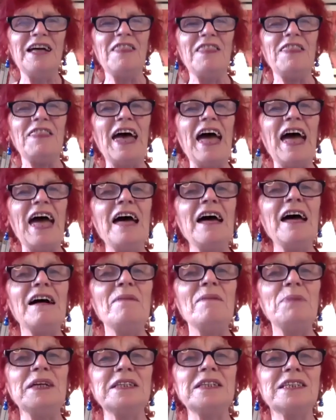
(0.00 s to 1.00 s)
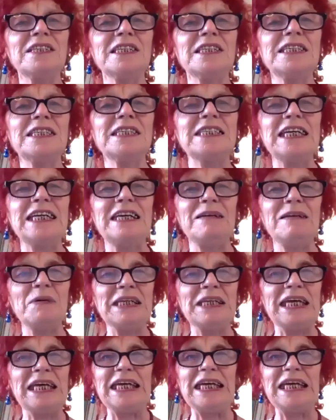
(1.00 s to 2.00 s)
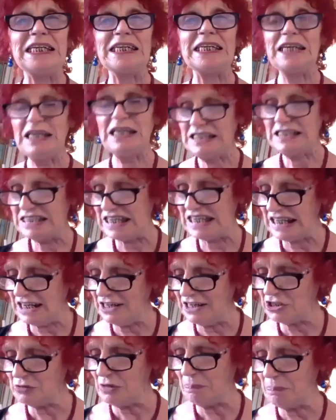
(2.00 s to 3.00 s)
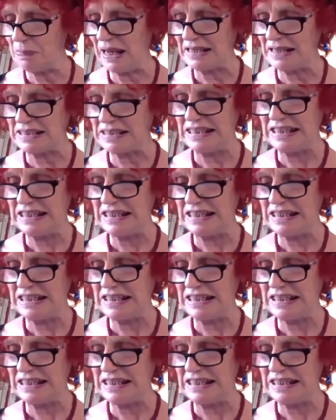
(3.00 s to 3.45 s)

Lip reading: There, amidst the steam and heat, sticking to a plastic